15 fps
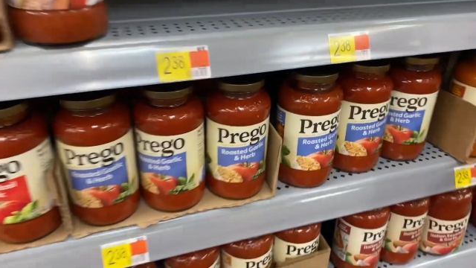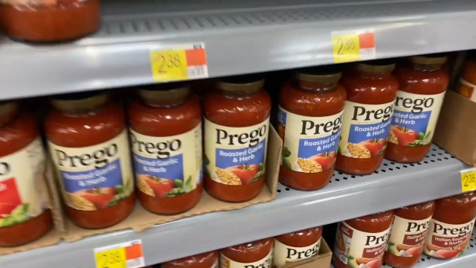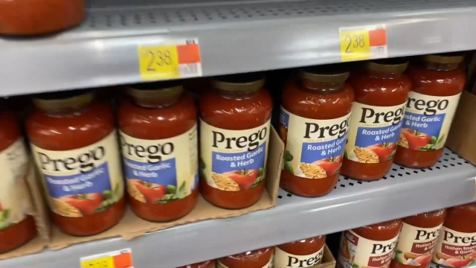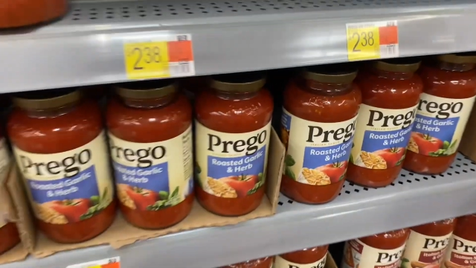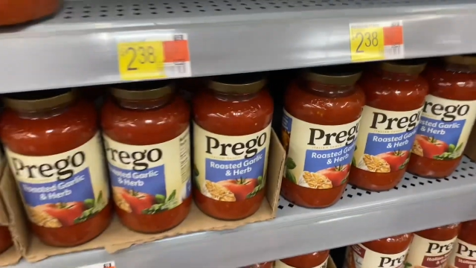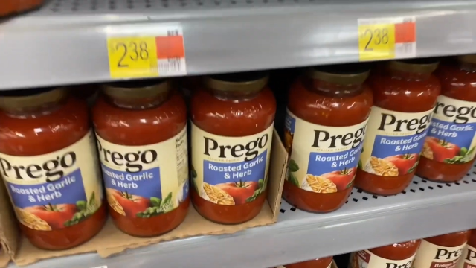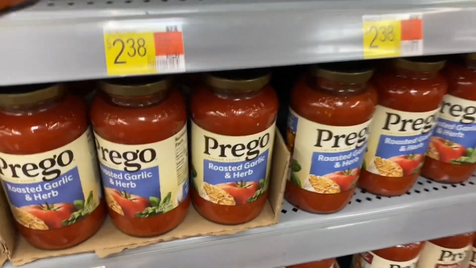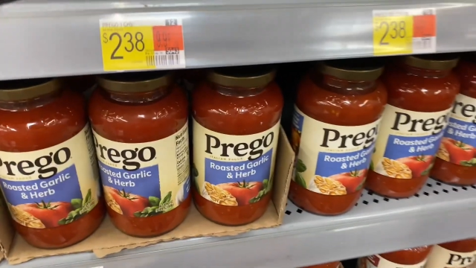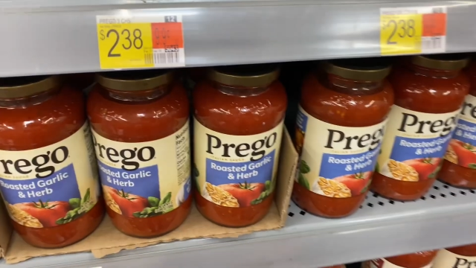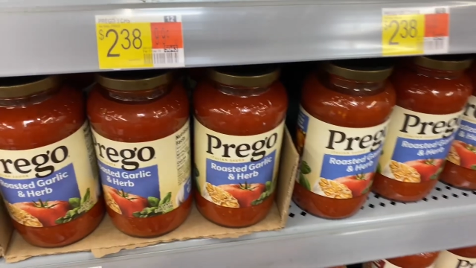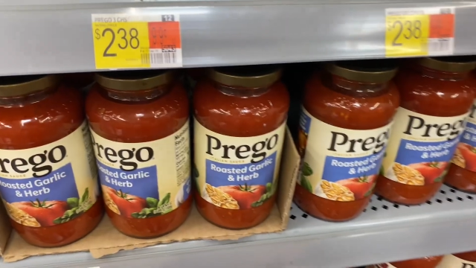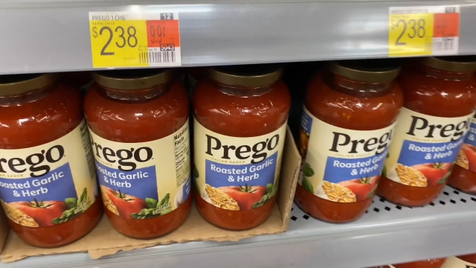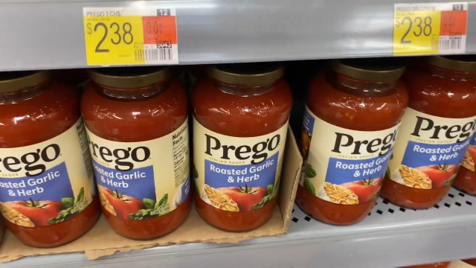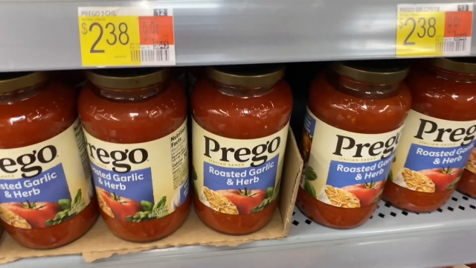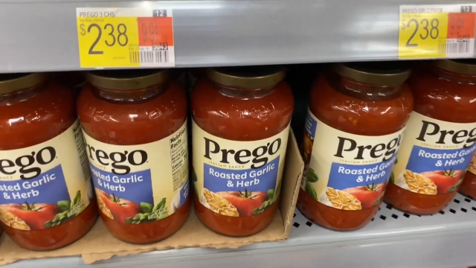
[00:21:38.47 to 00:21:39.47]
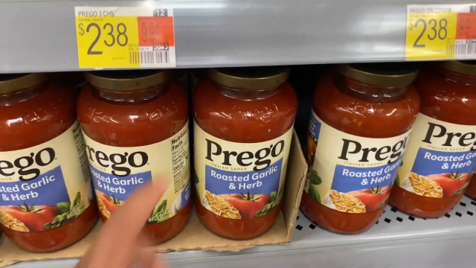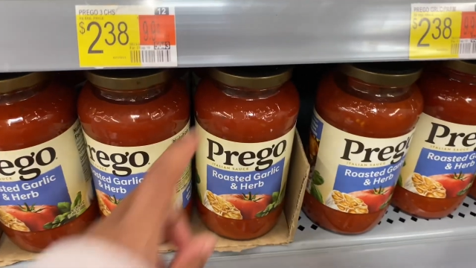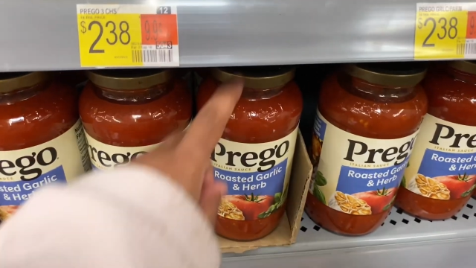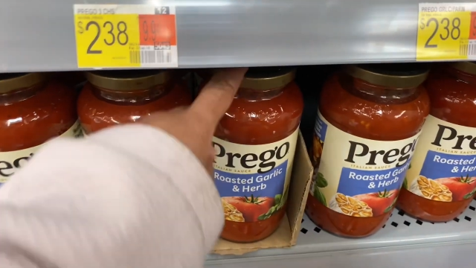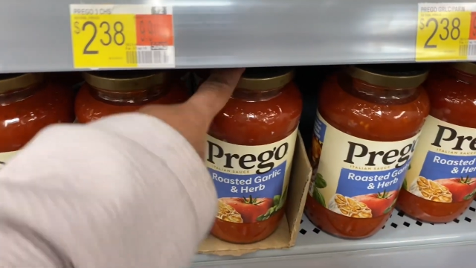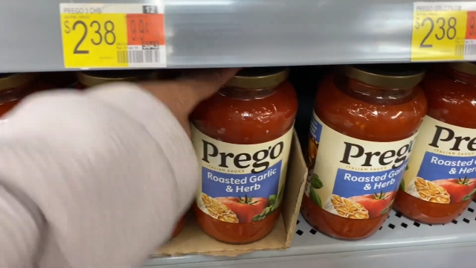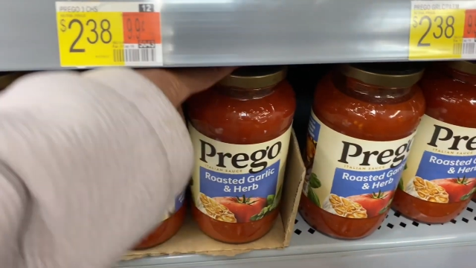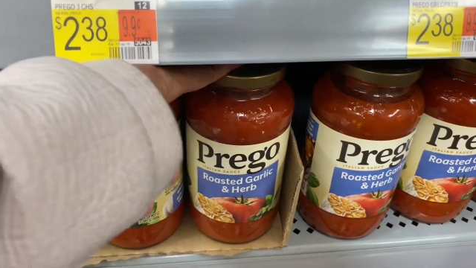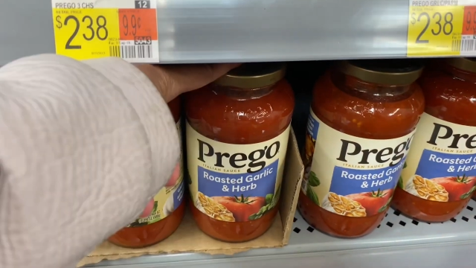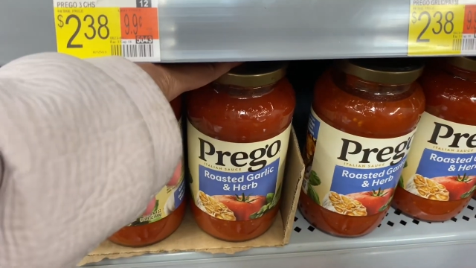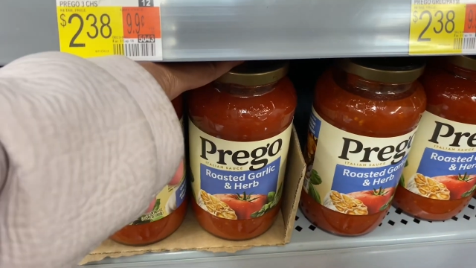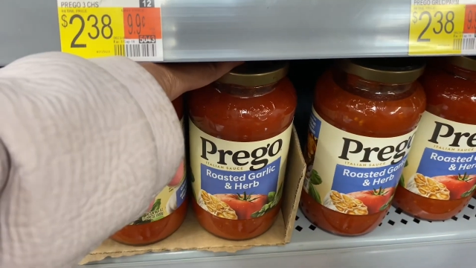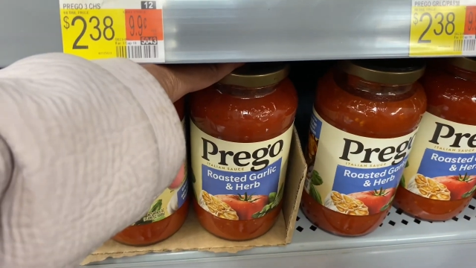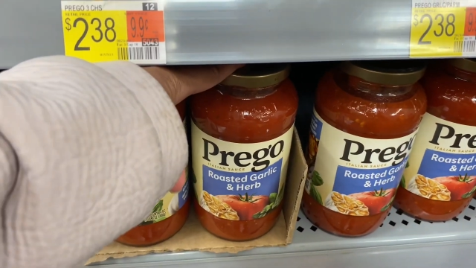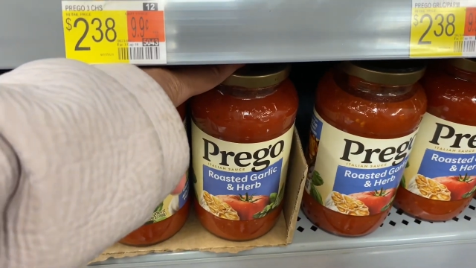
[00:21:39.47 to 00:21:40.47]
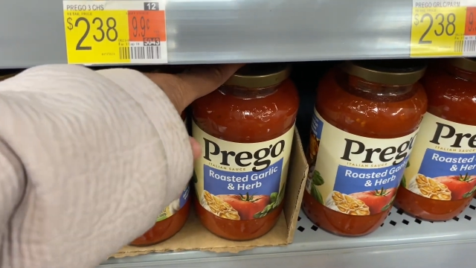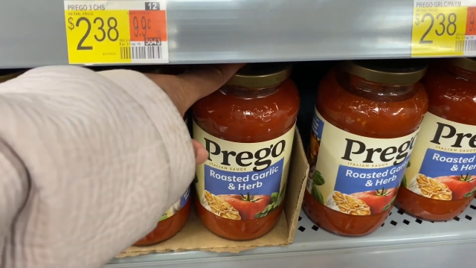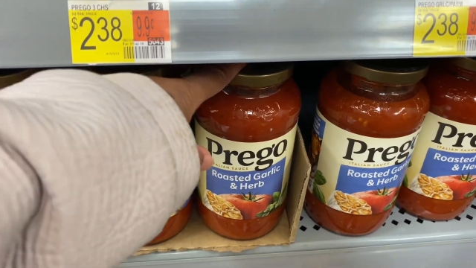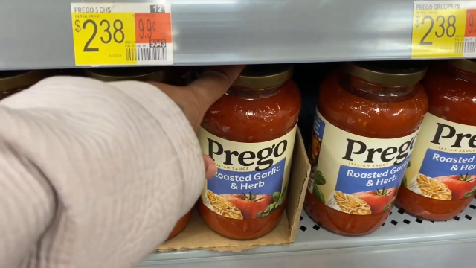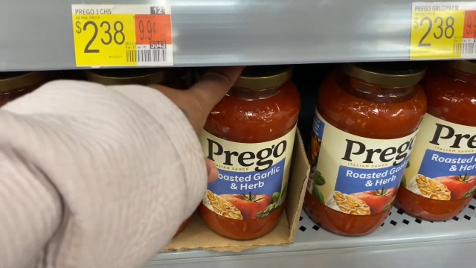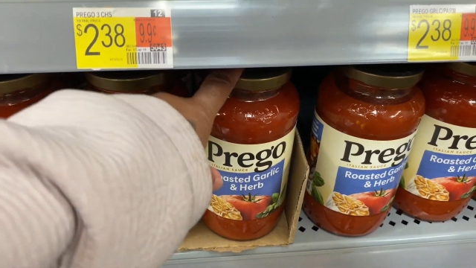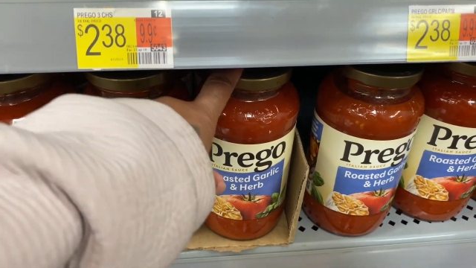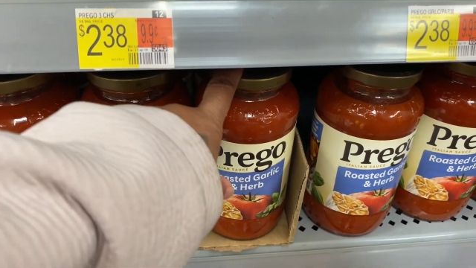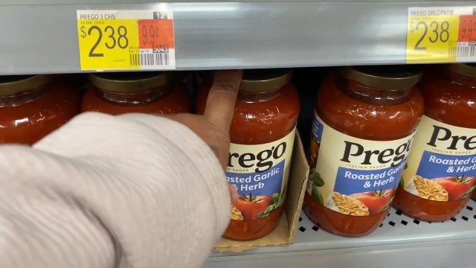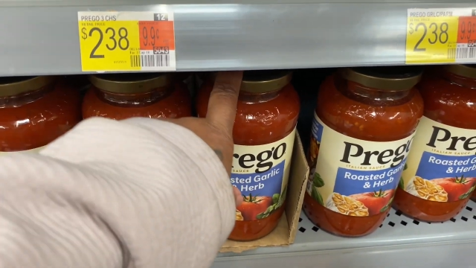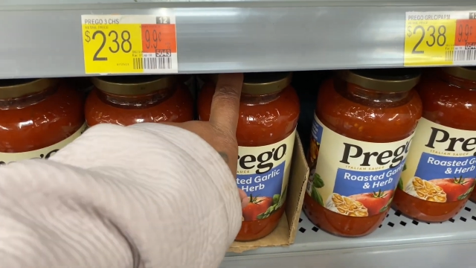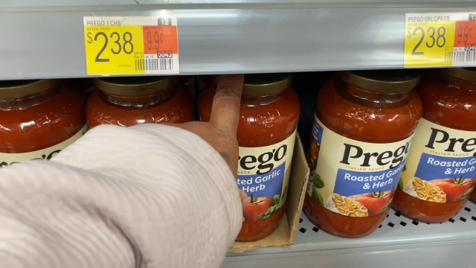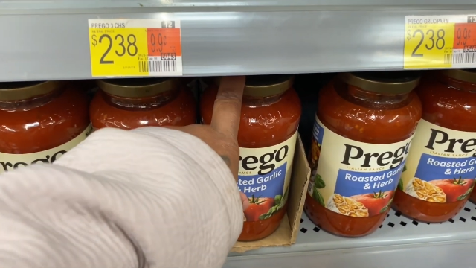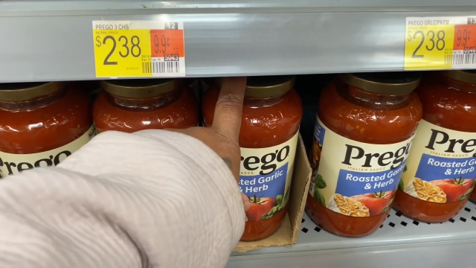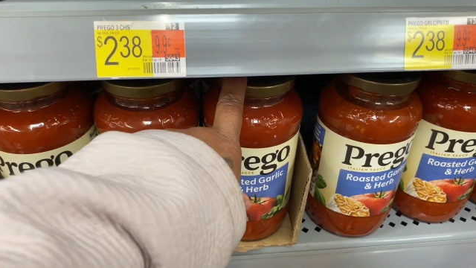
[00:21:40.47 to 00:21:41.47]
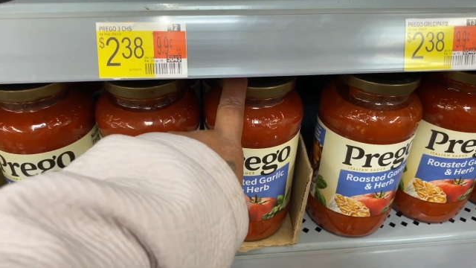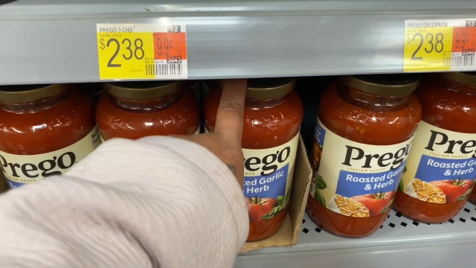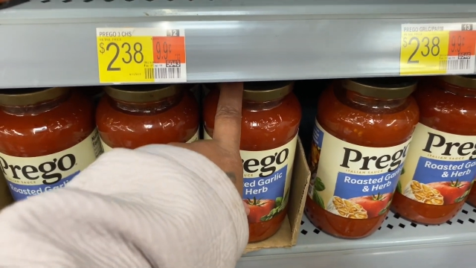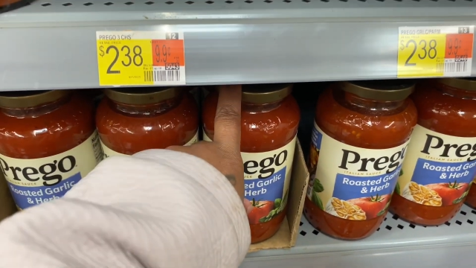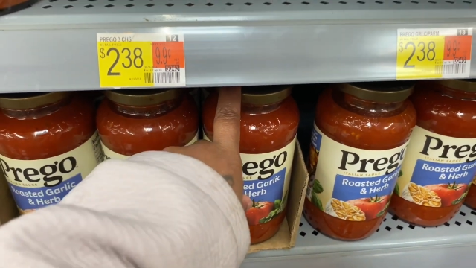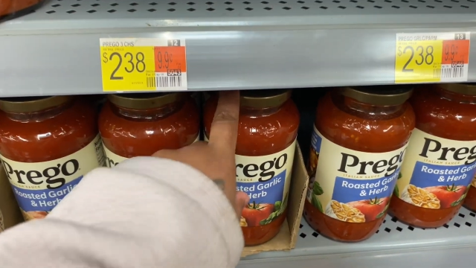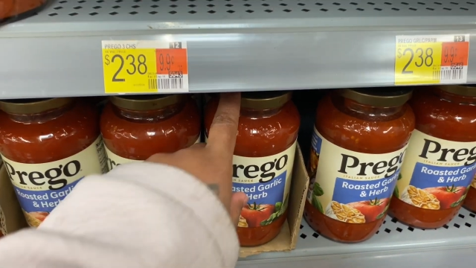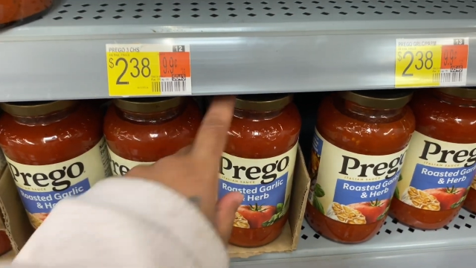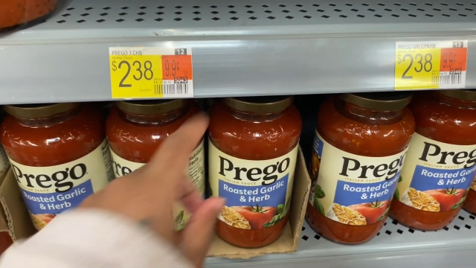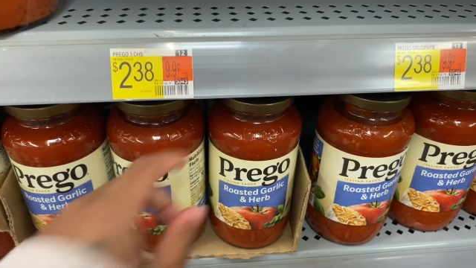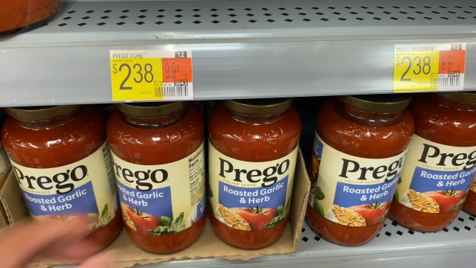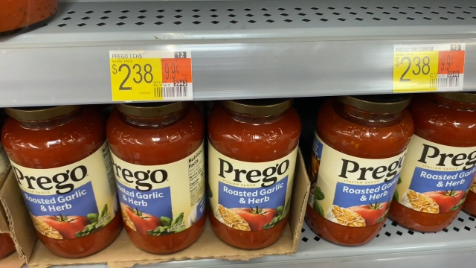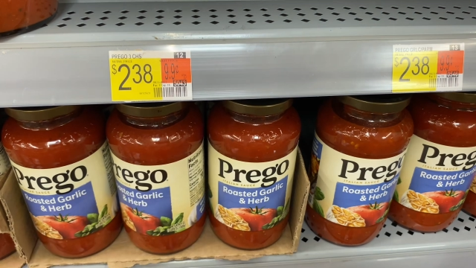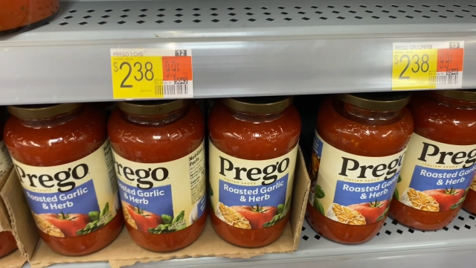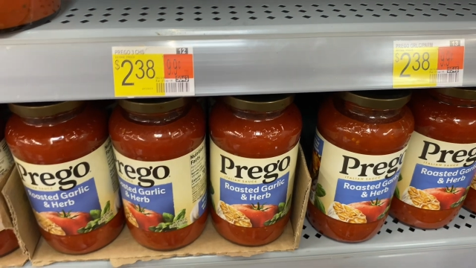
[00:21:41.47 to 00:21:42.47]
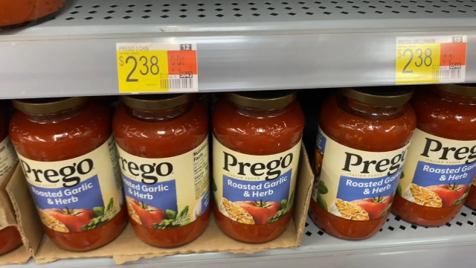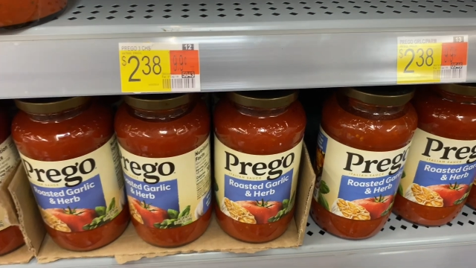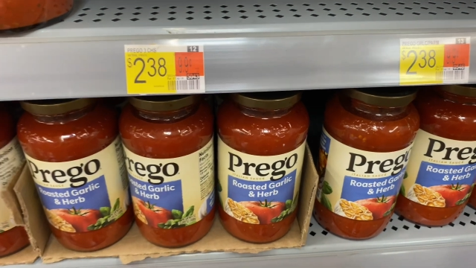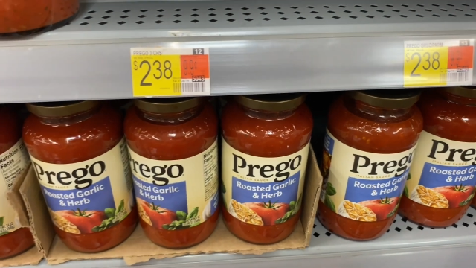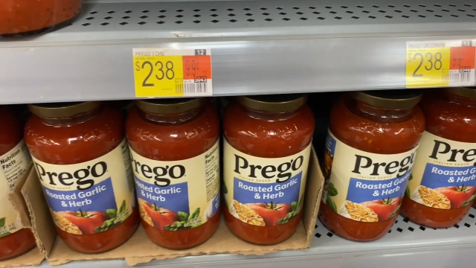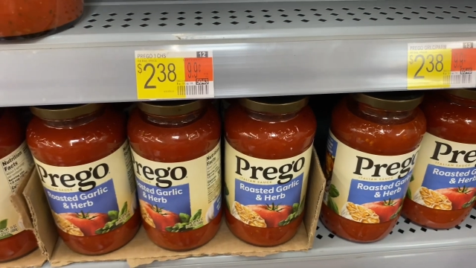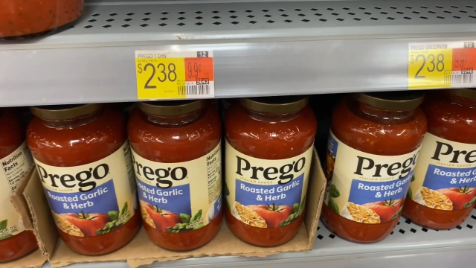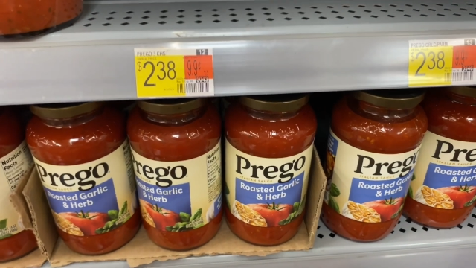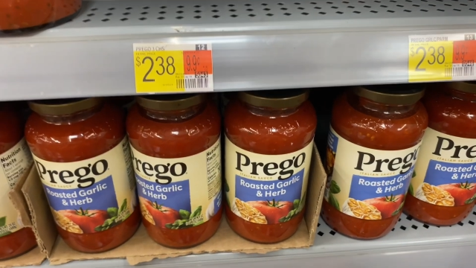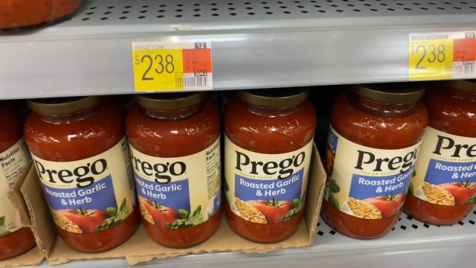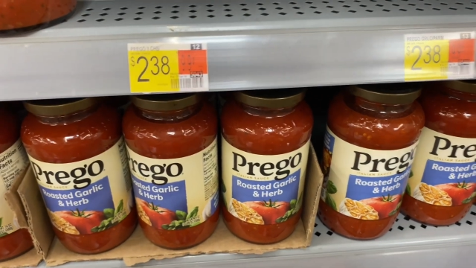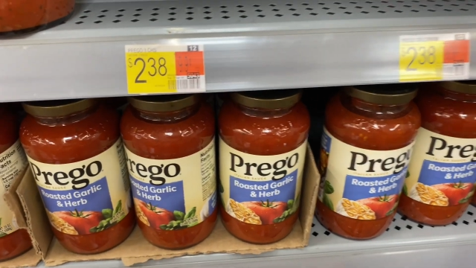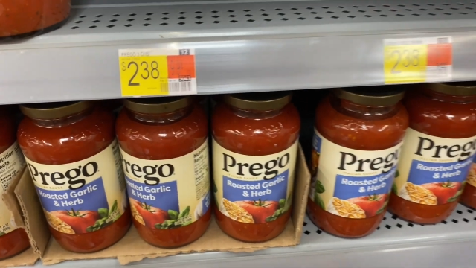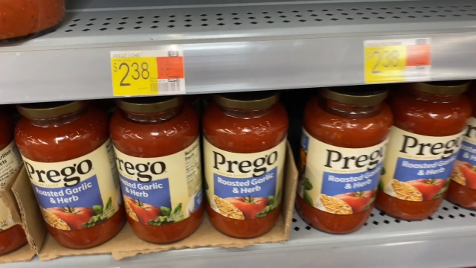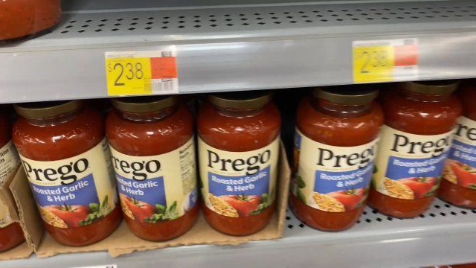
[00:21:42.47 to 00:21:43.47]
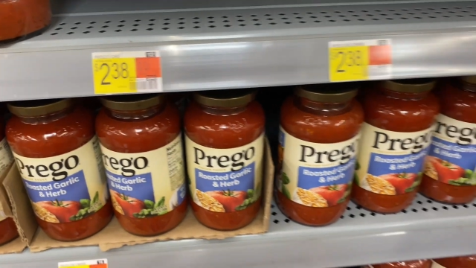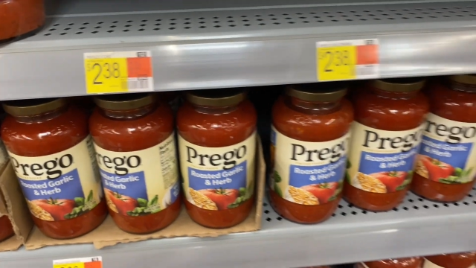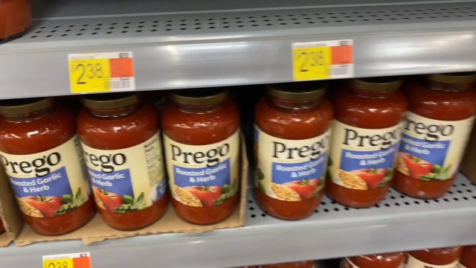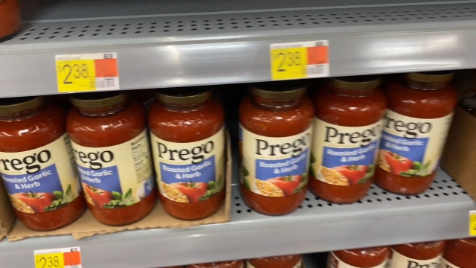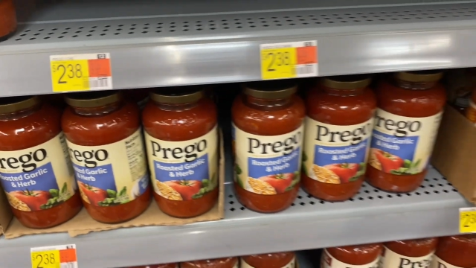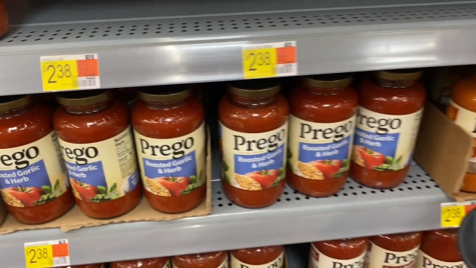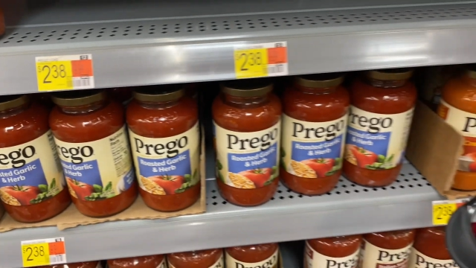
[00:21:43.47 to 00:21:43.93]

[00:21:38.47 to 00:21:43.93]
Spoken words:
(no speaker visible)